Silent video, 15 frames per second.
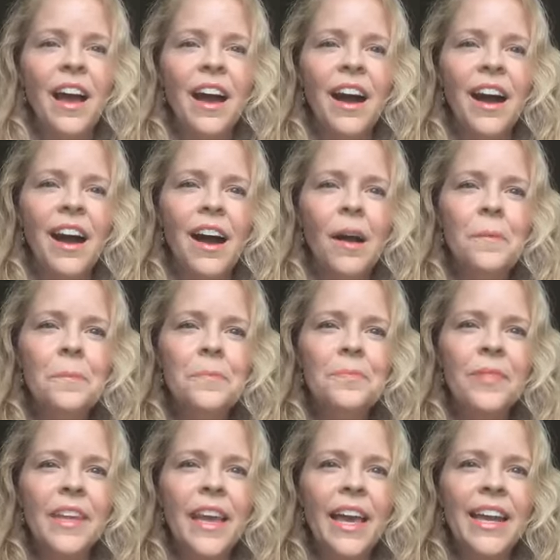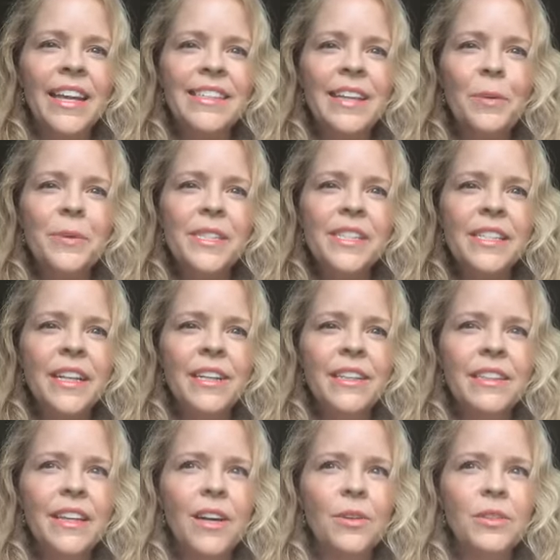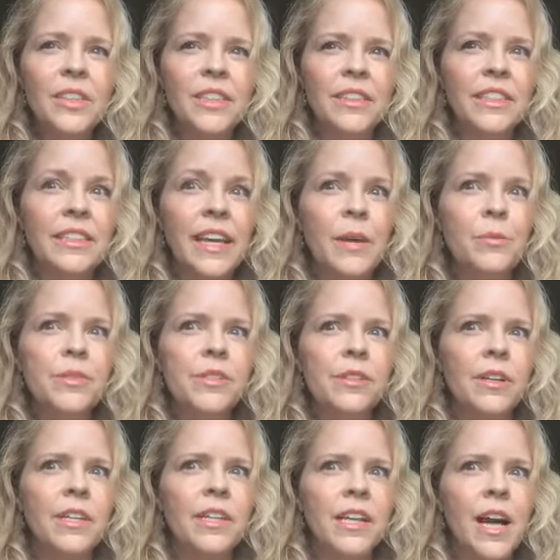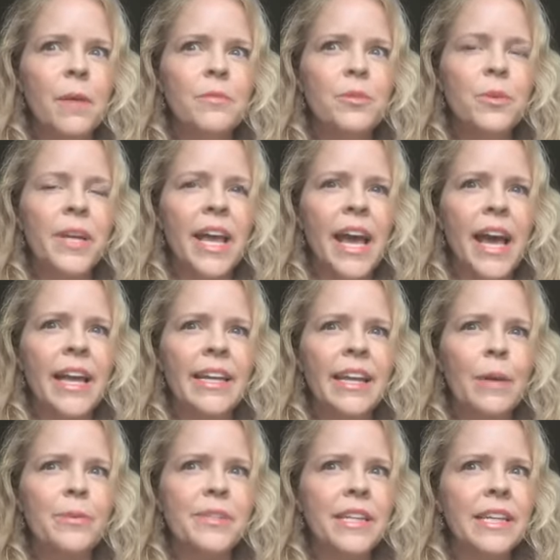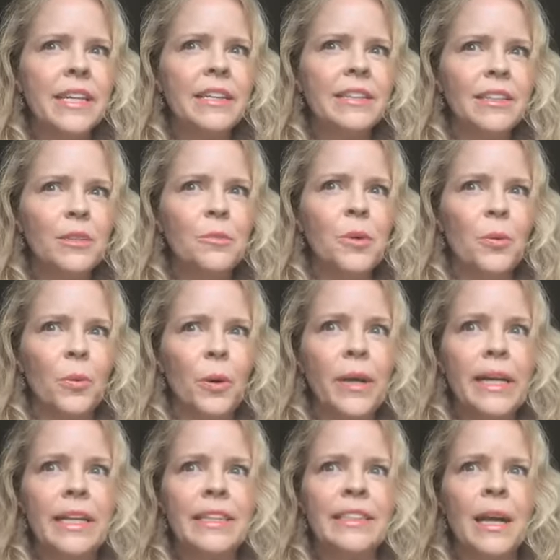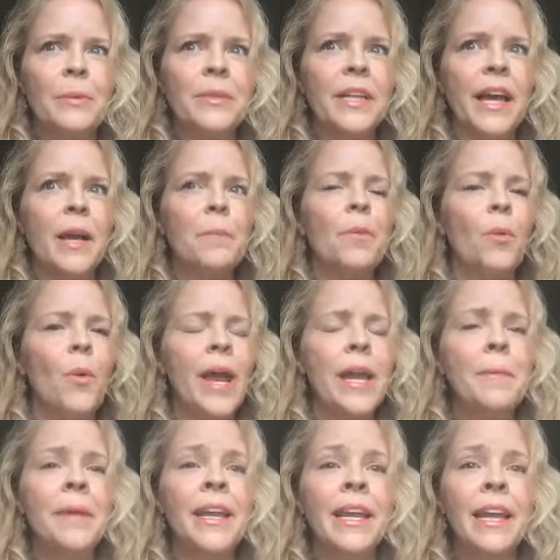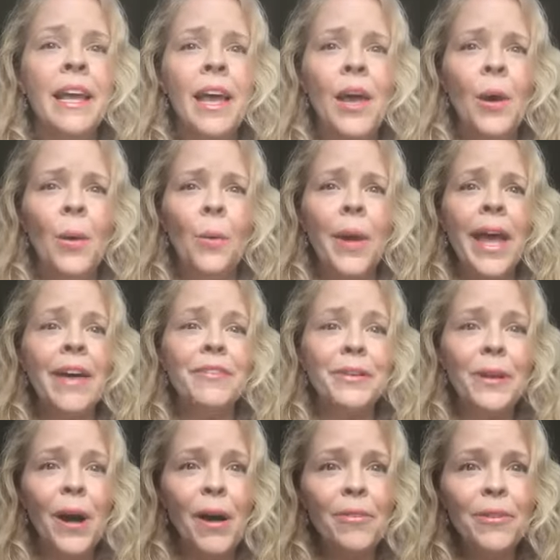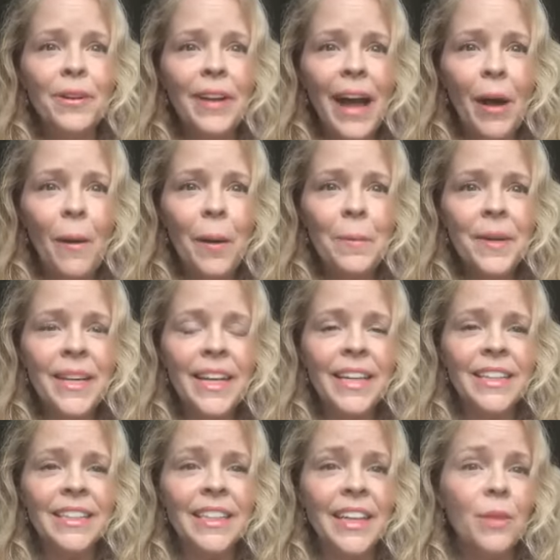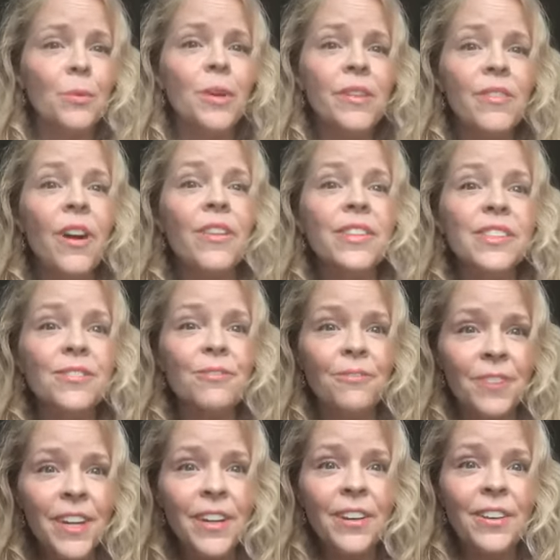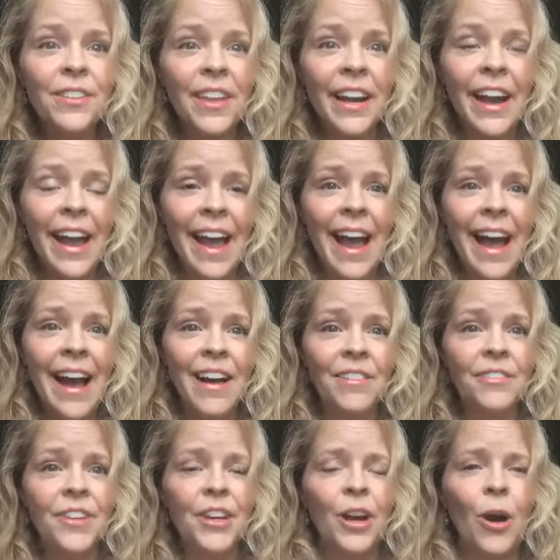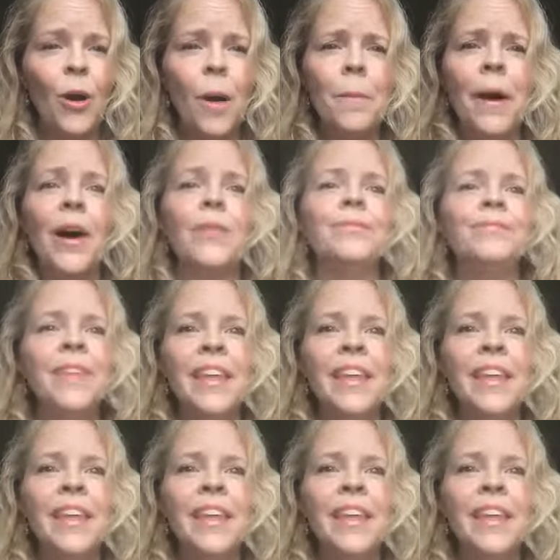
Um, and as I was staring, though, the, the, day was starting to come to an end, and I was getting a little bit worried because I was like, but wait a minute, we haven't covered how I'm going to get rid of all this fear that I have, you know, about